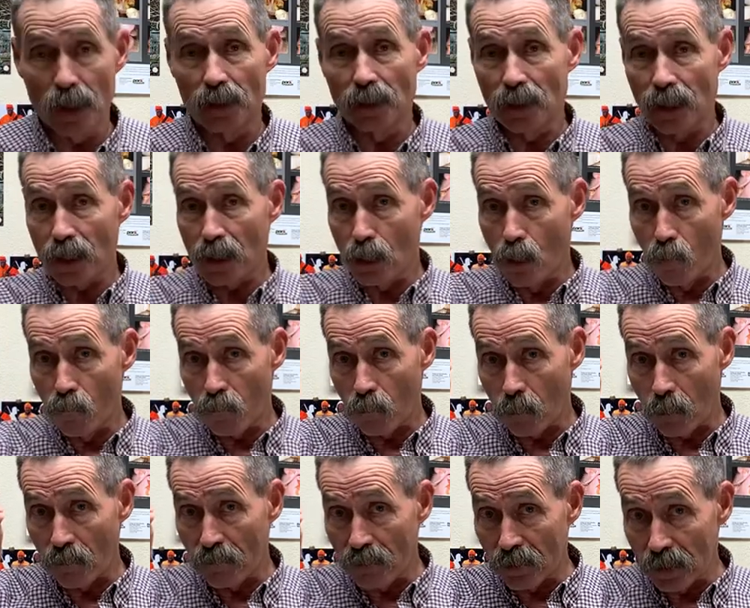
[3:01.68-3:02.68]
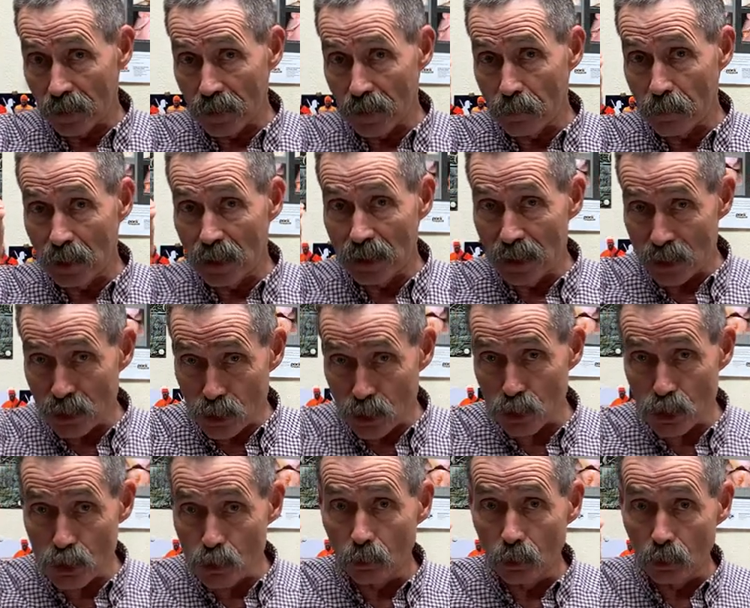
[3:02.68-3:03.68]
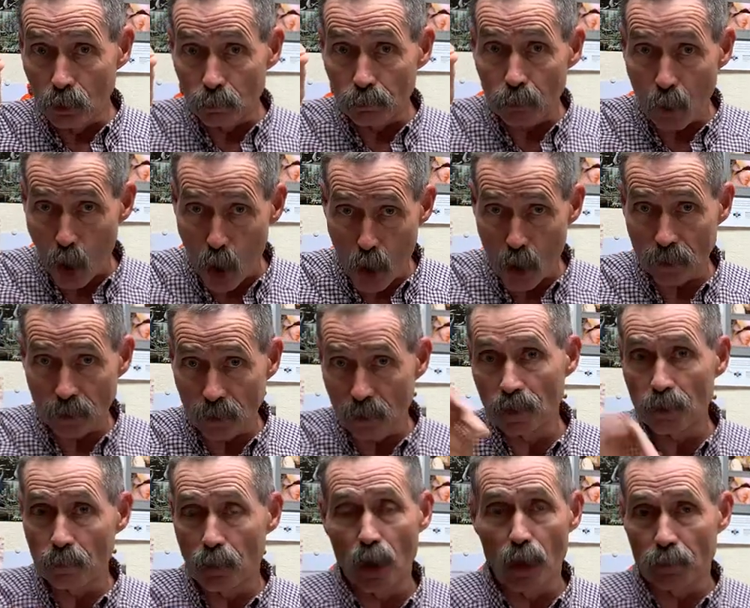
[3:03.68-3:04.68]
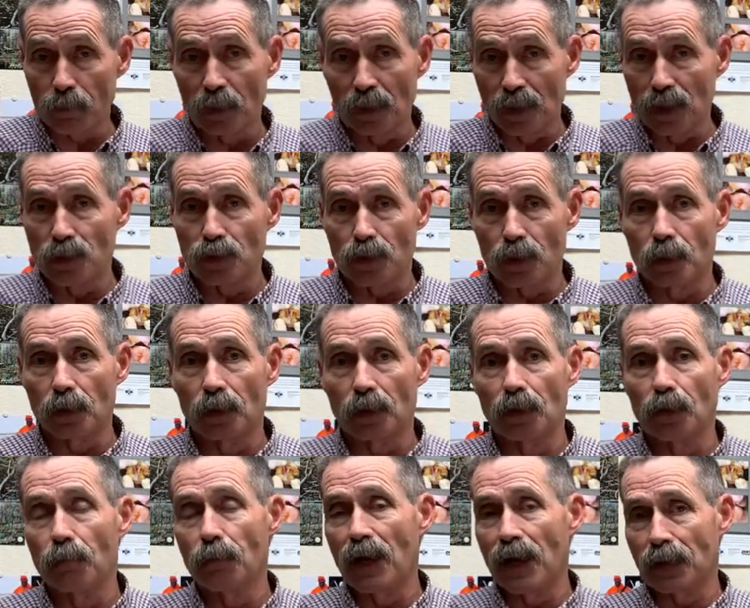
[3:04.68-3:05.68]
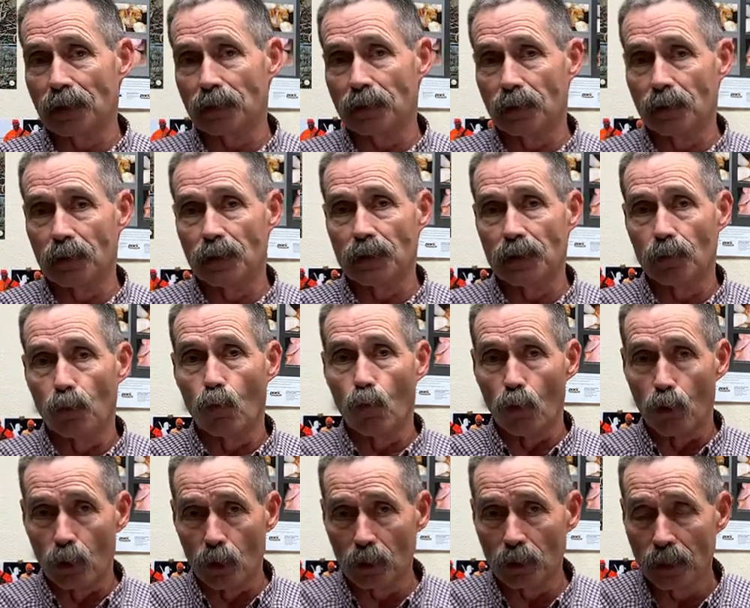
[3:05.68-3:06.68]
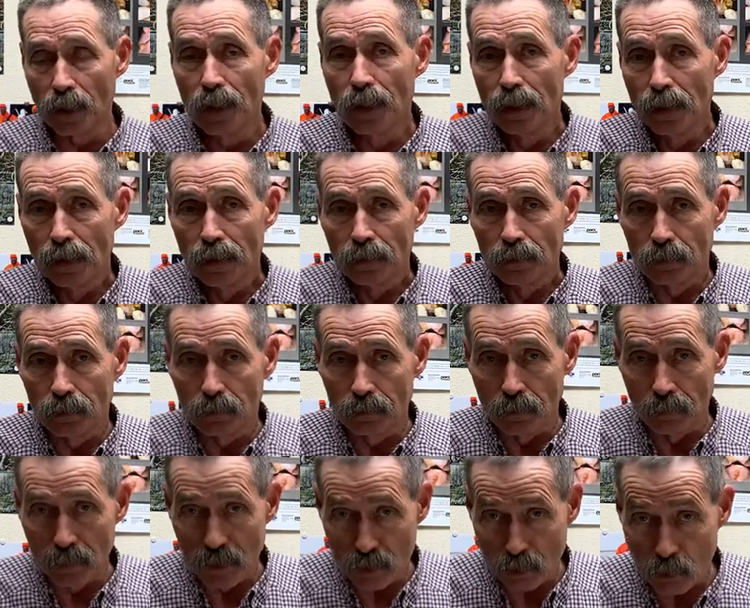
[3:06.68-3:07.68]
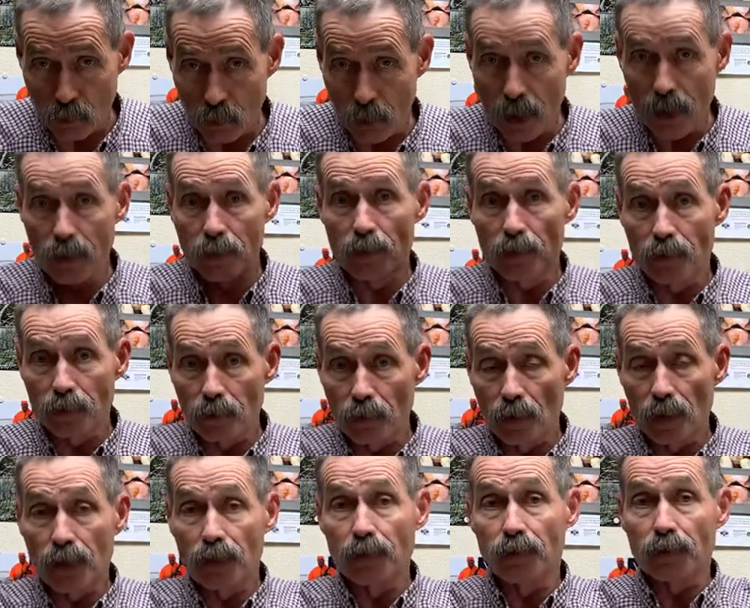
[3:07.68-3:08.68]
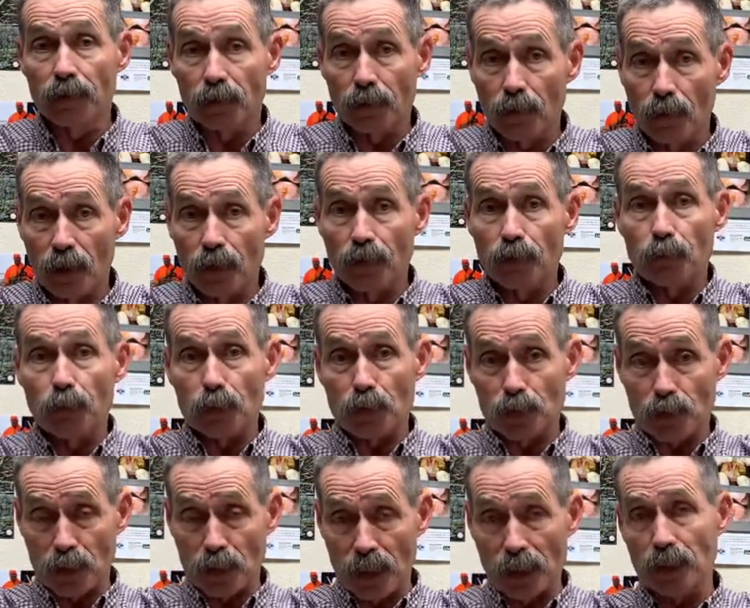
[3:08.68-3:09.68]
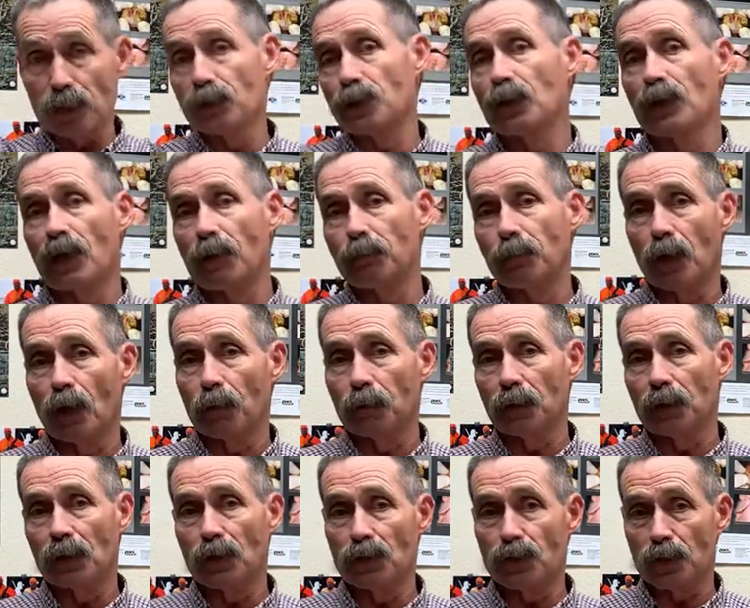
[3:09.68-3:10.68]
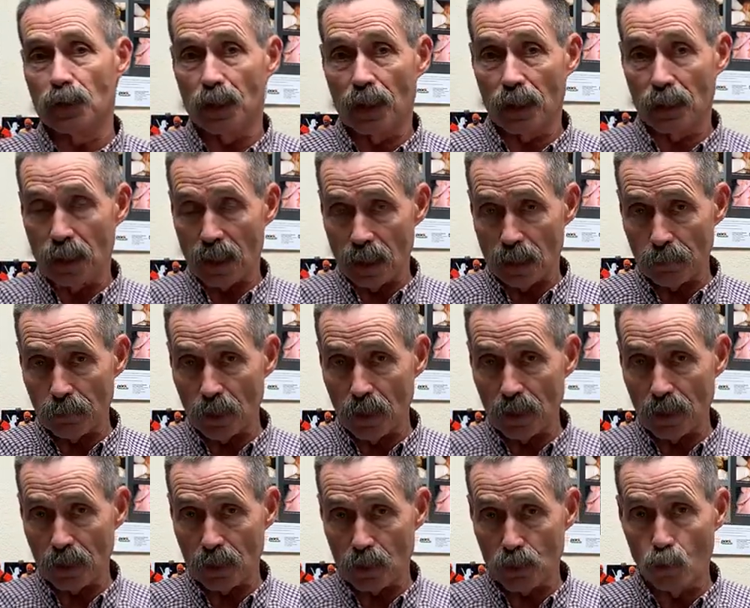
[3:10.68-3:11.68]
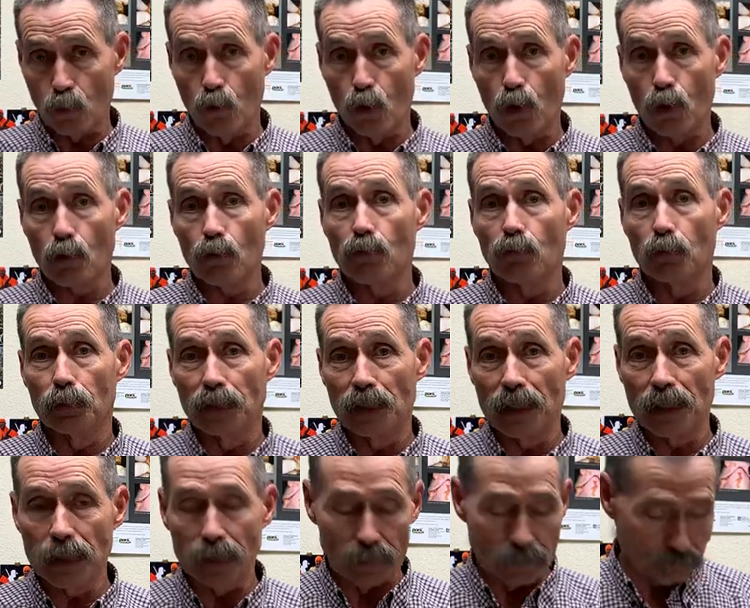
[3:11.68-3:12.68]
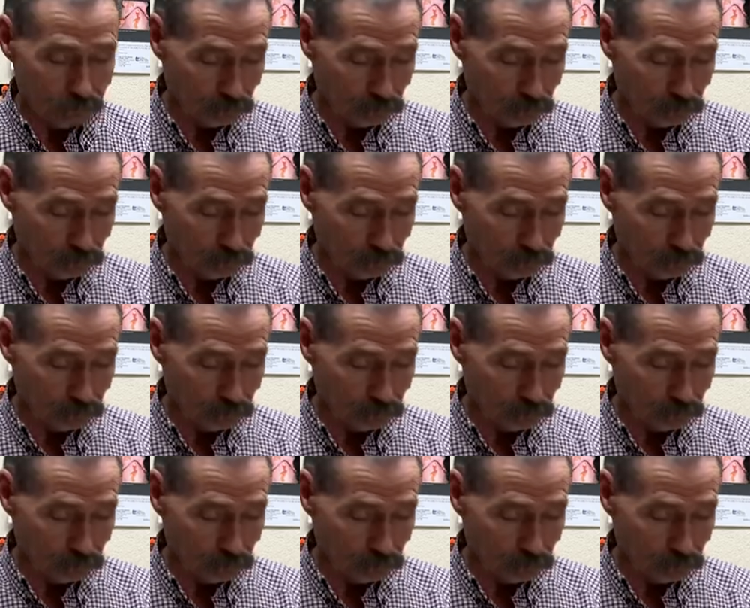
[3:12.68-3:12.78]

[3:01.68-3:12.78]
they go from a very minuscule part of the population in the bacteria world to a much greater and greater and greater percentage of that population. Now the antibiotic doesn't work when we need it.